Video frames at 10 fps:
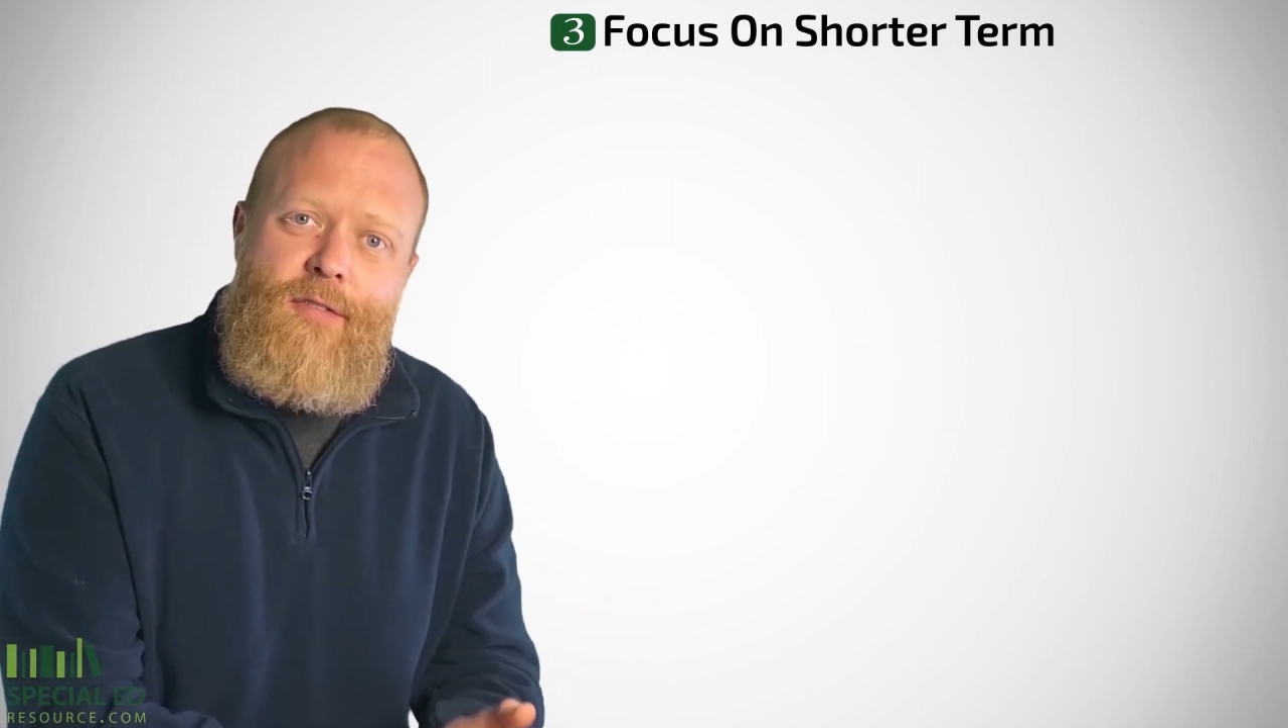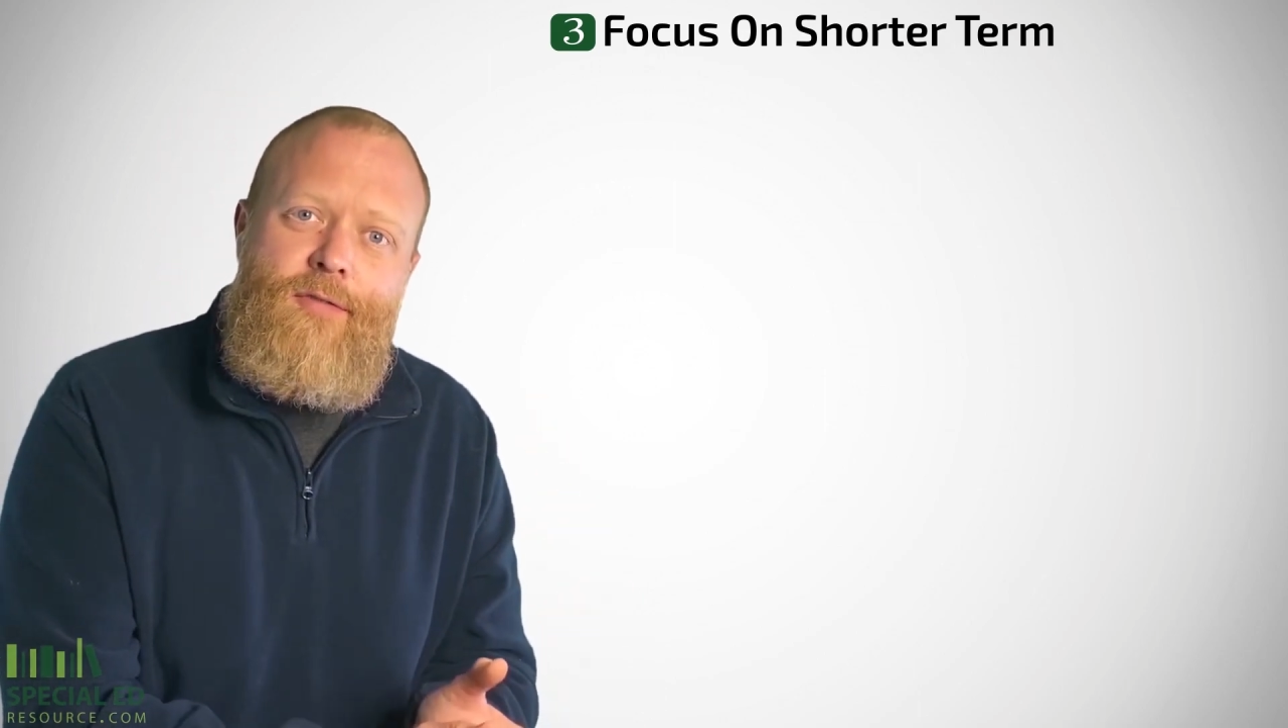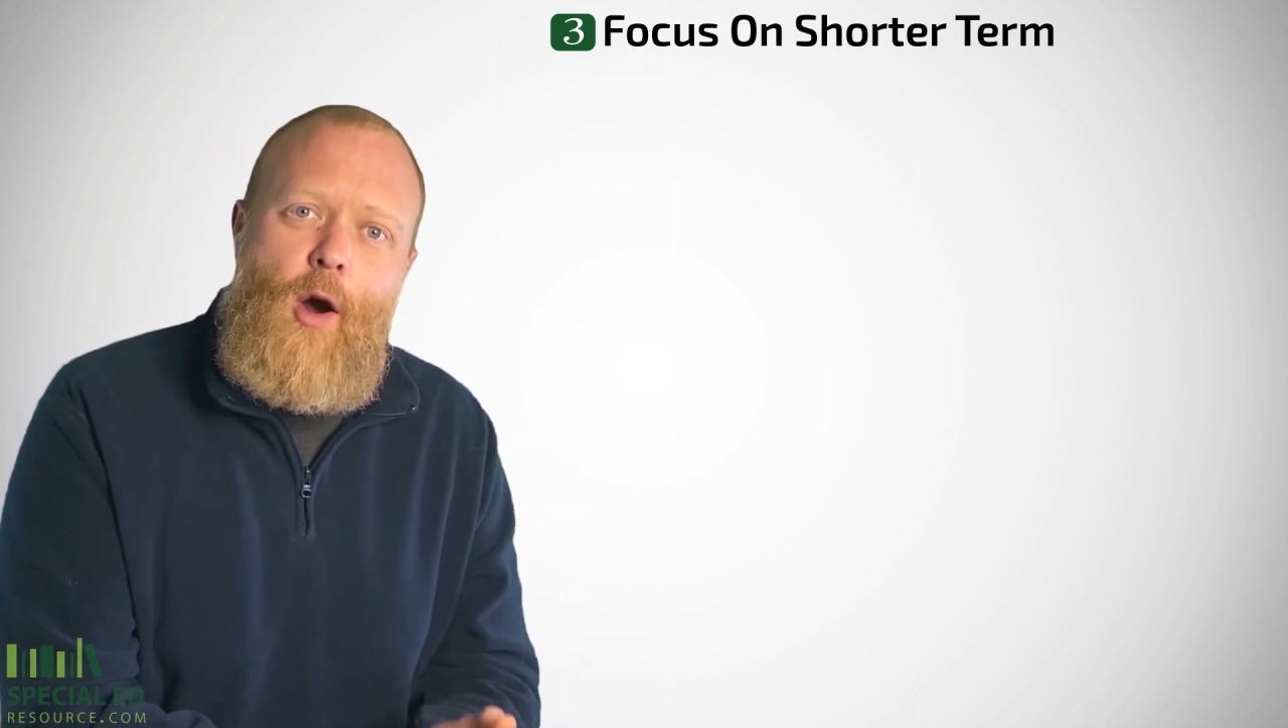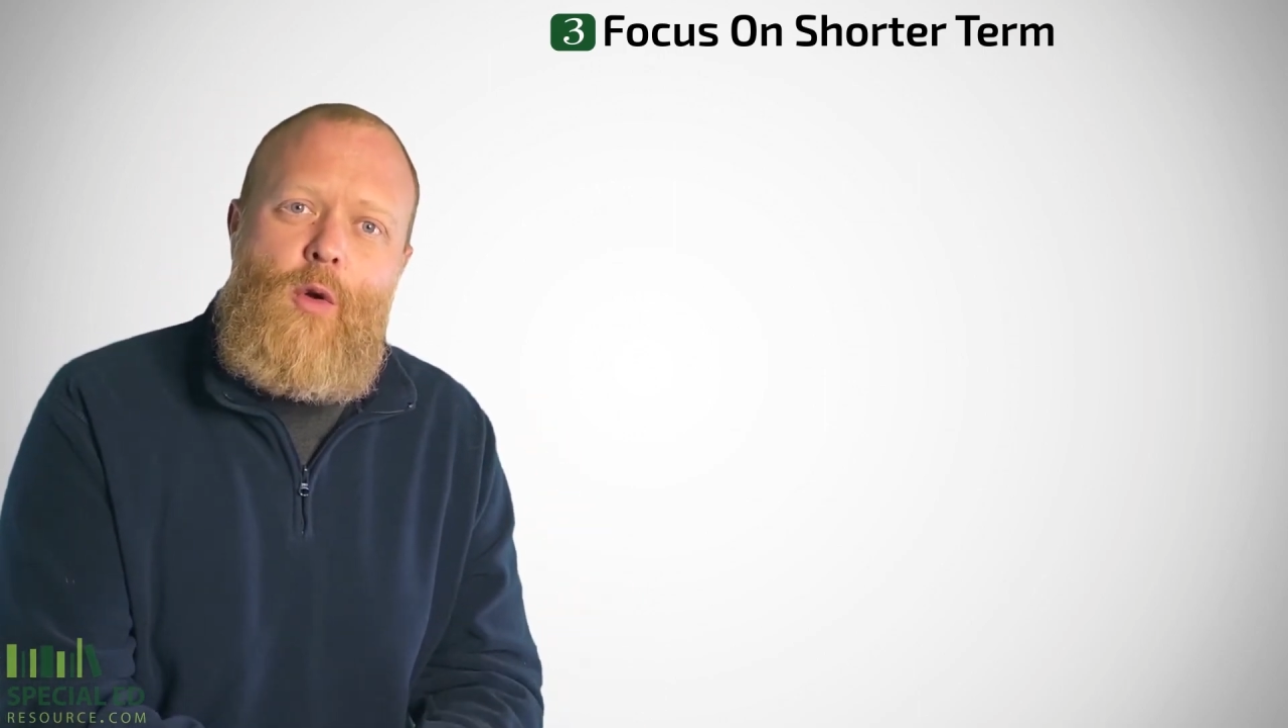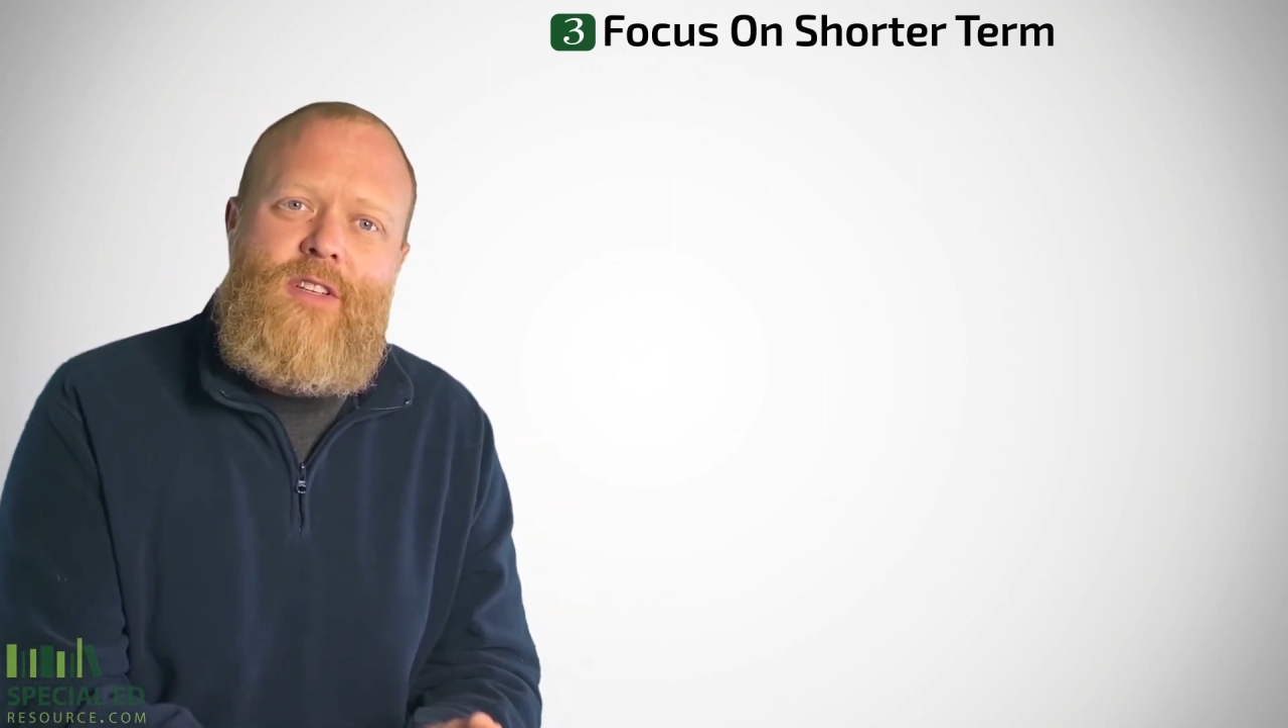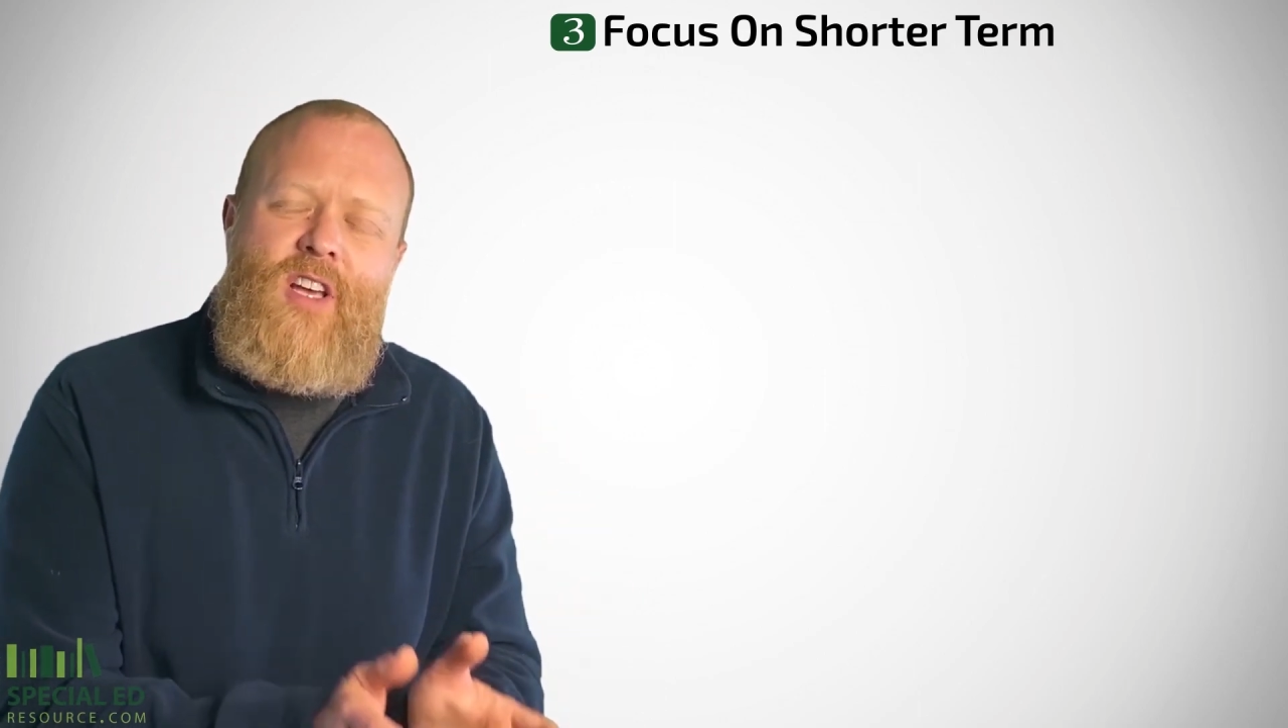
to focus